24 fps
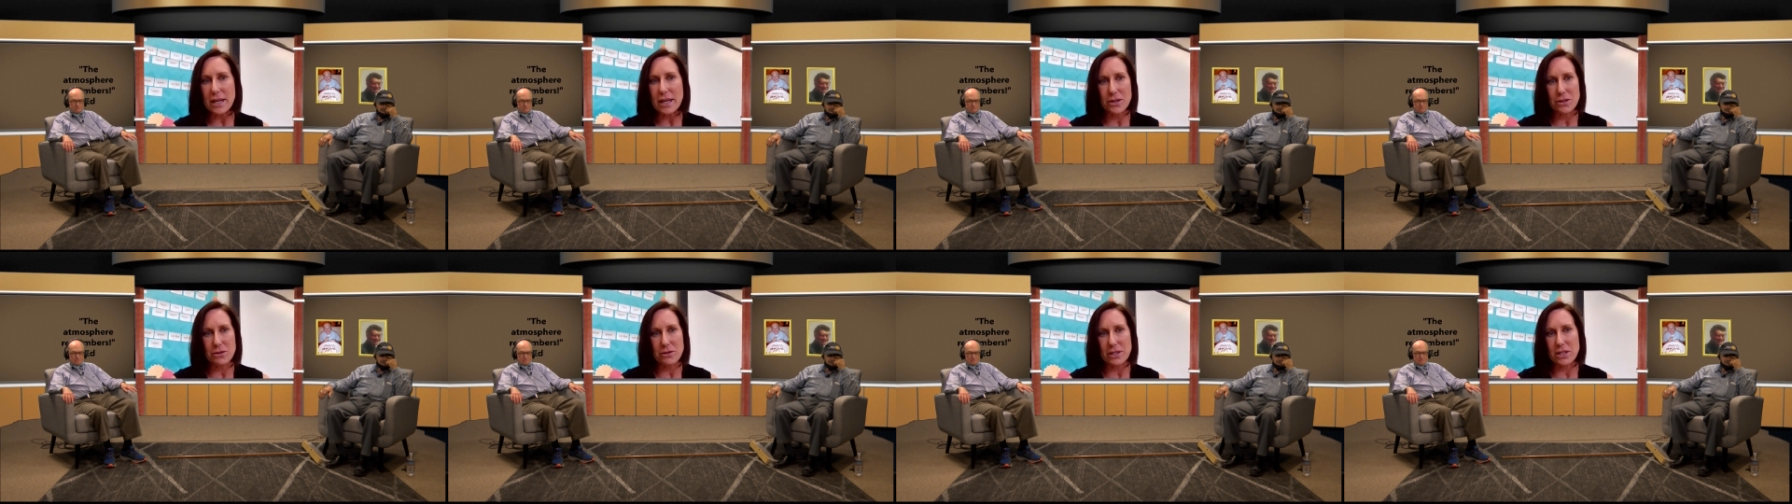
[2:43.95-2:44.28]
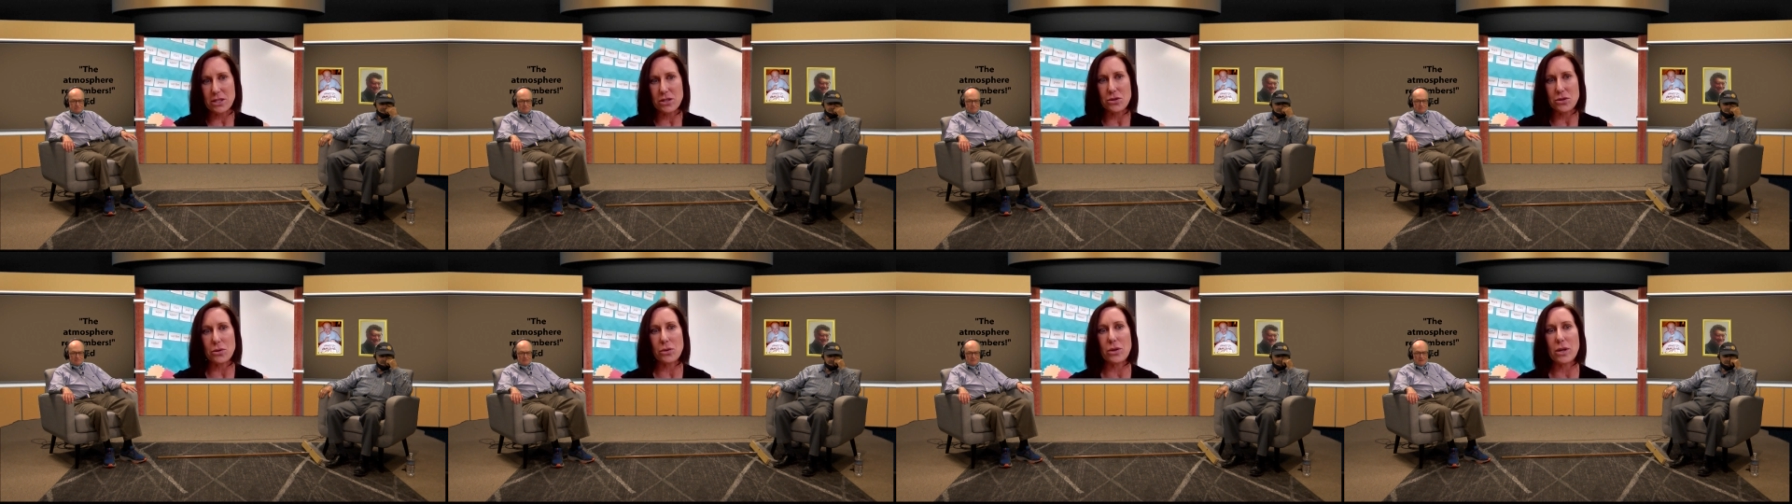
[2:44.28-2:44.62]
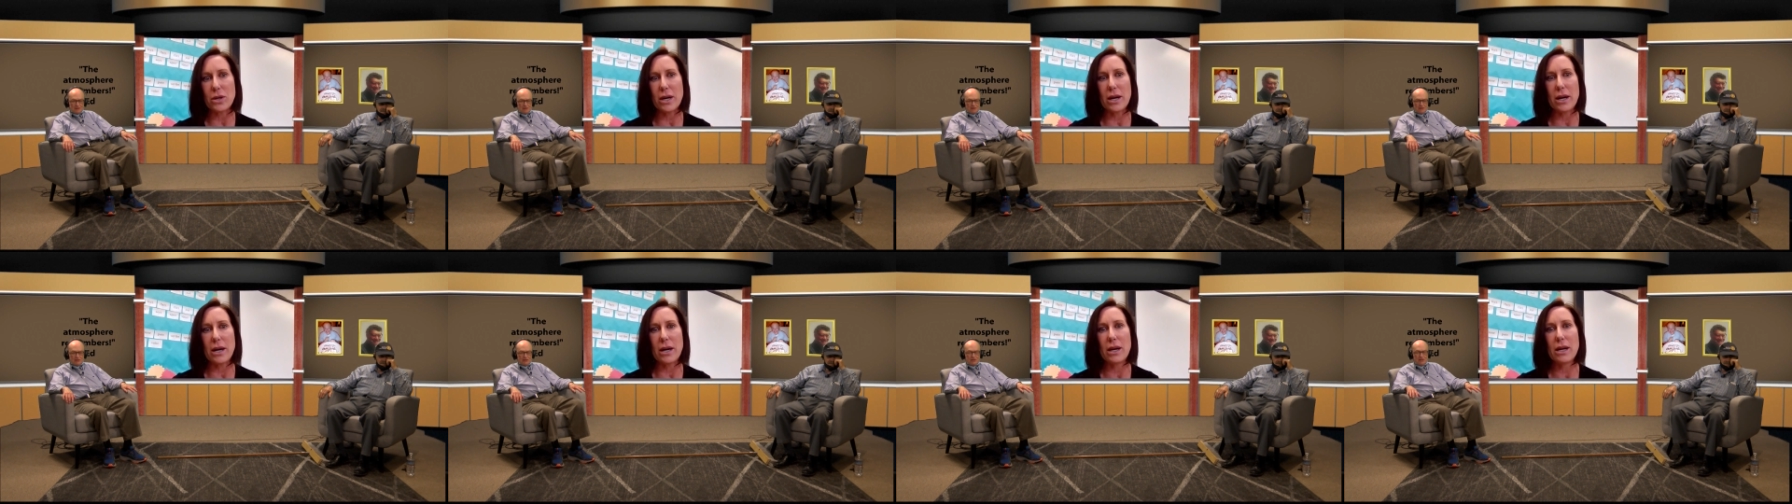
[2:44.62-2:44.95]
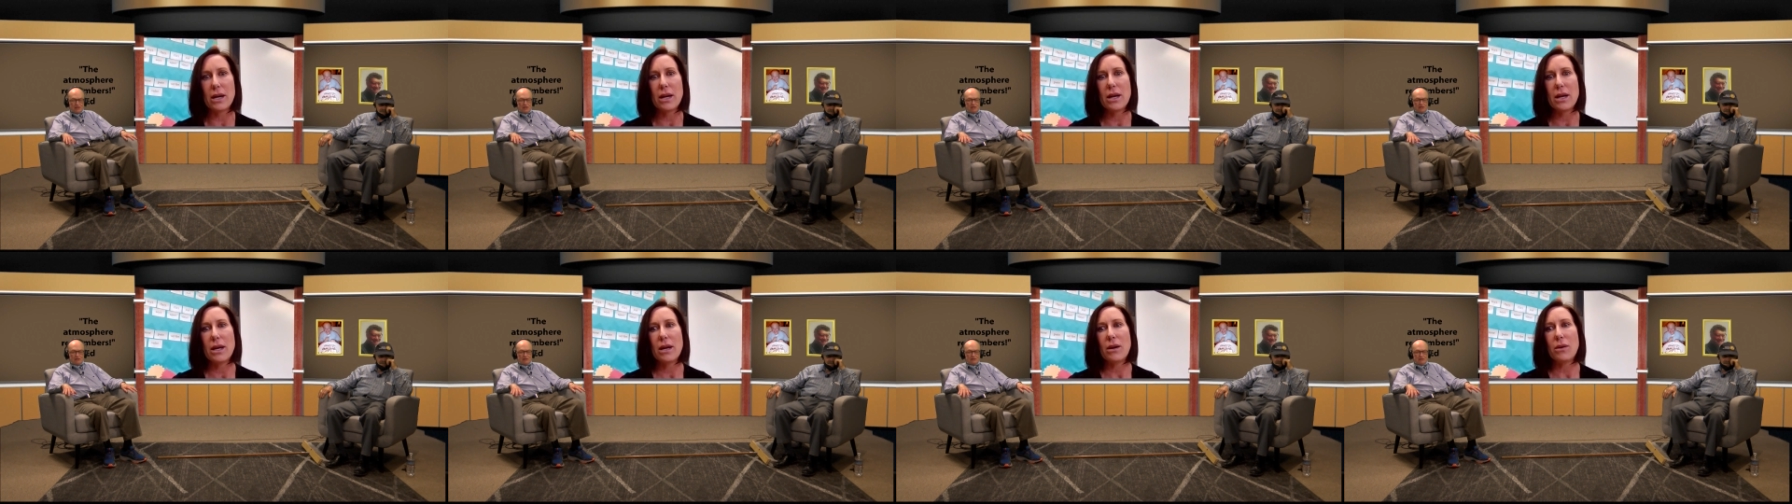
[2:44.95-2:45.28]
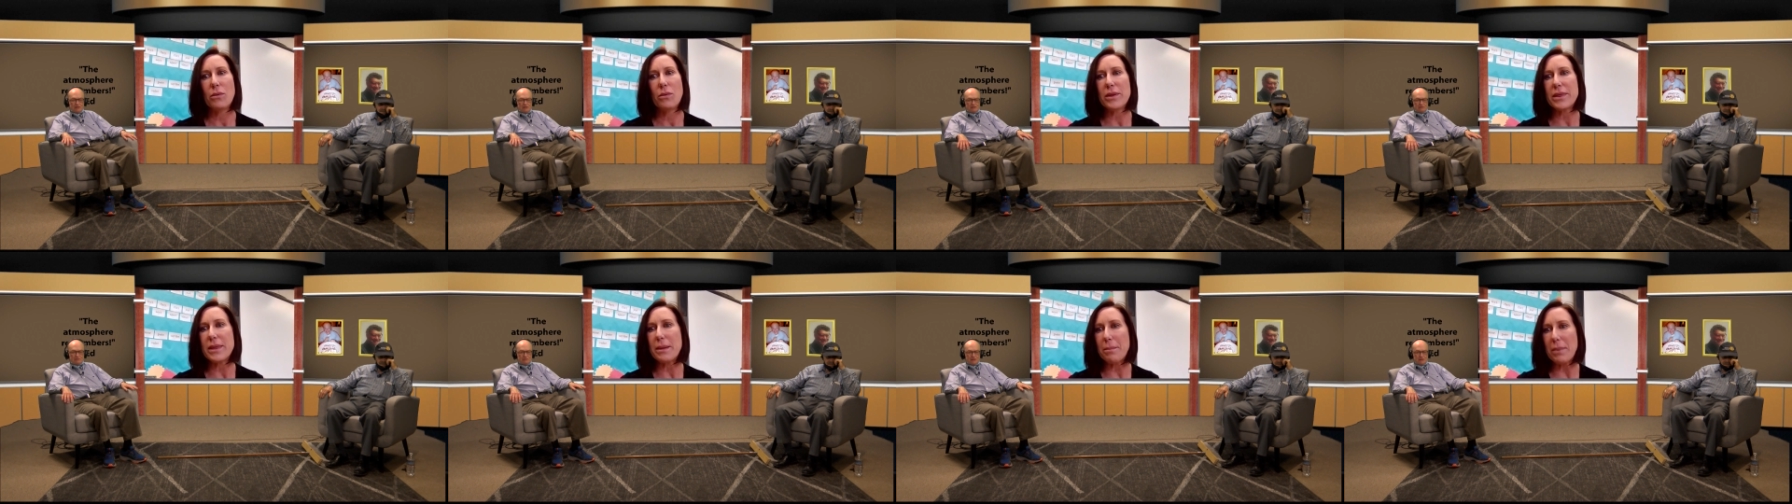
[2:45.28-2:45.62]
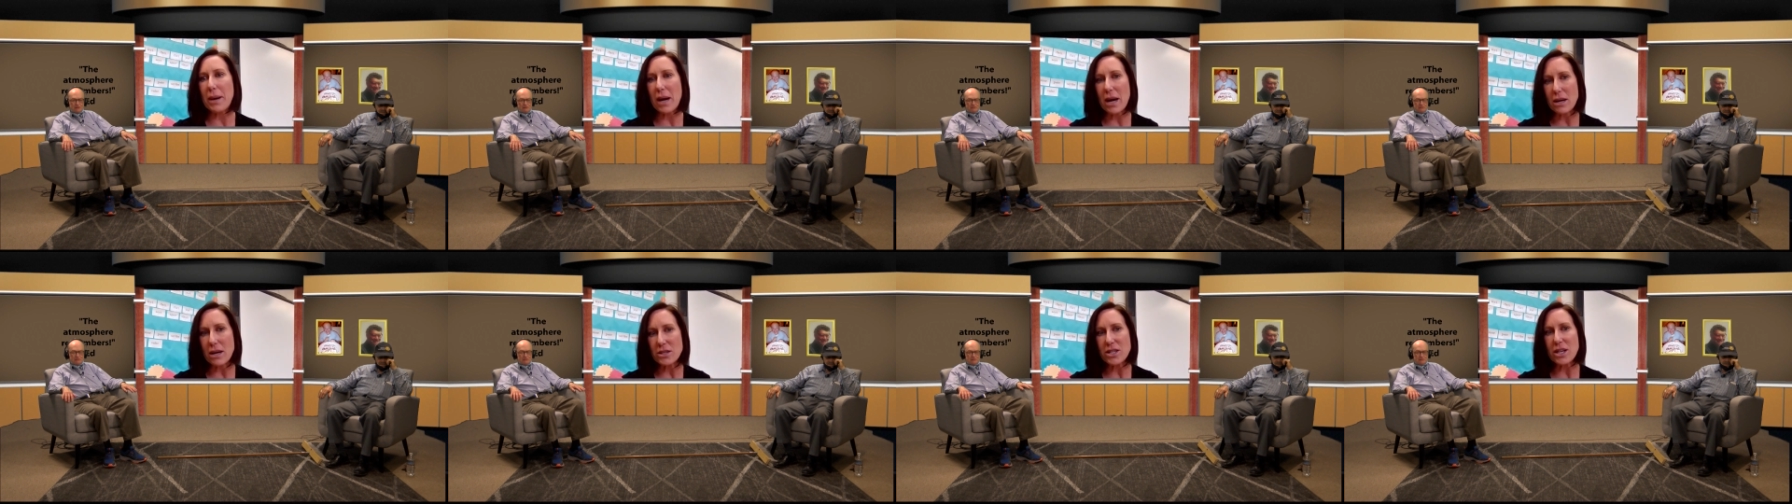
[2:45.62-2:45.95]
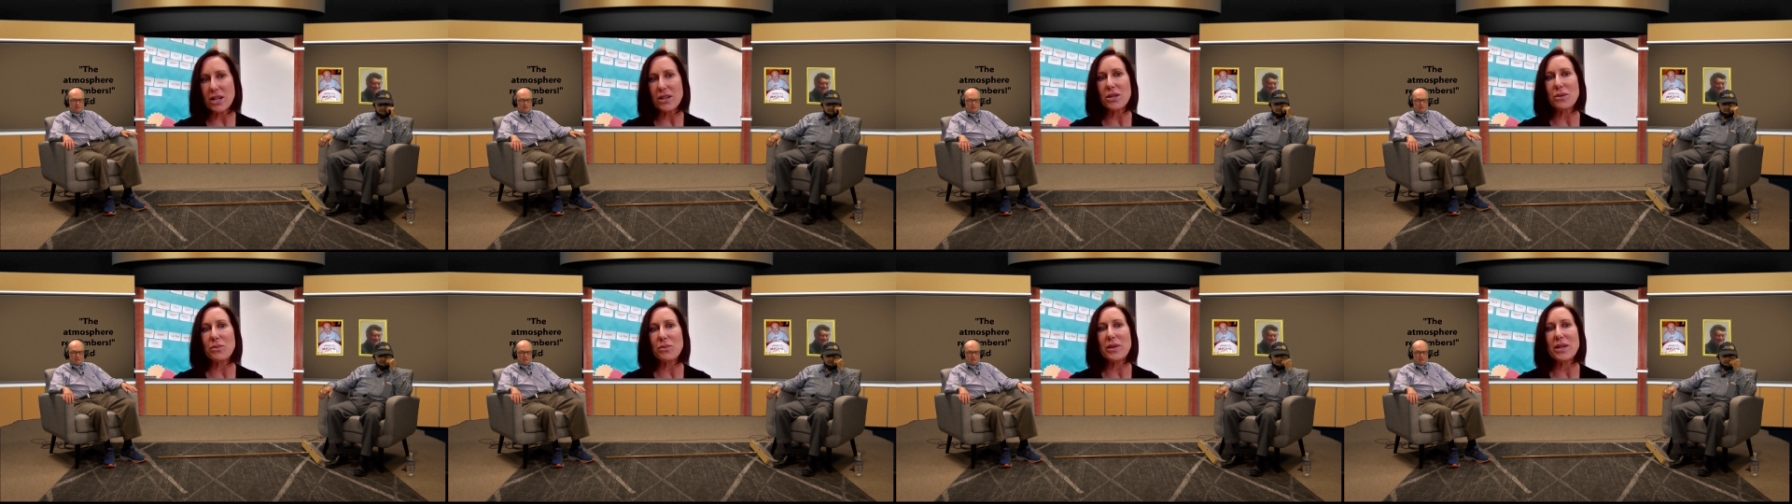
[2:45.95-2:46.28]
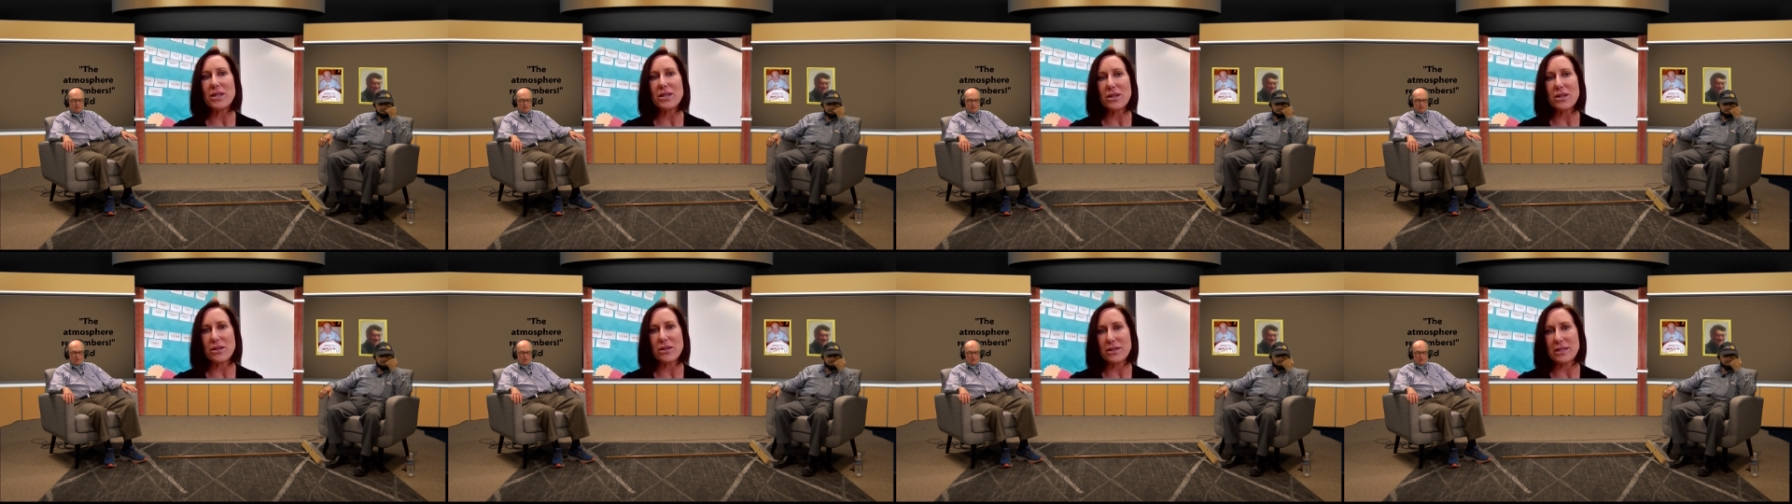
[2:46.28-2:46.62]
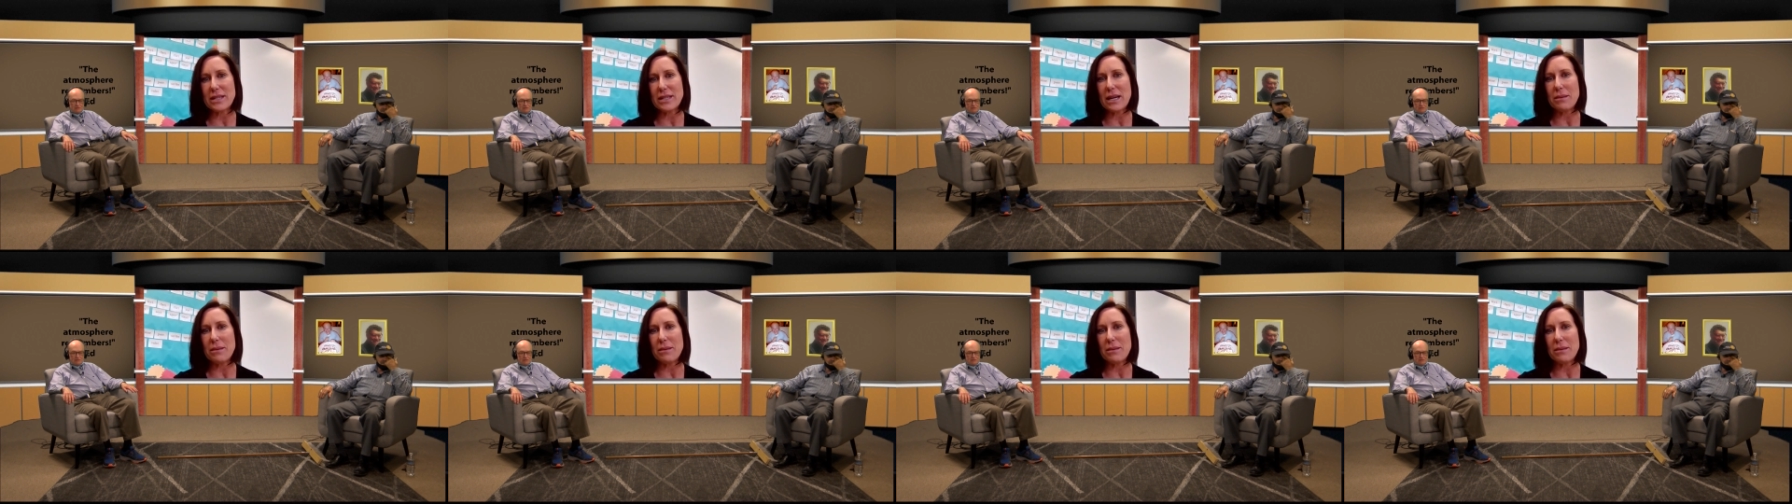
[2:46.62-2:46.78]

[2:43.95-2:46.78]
country store Yeah, with the bars on the windows.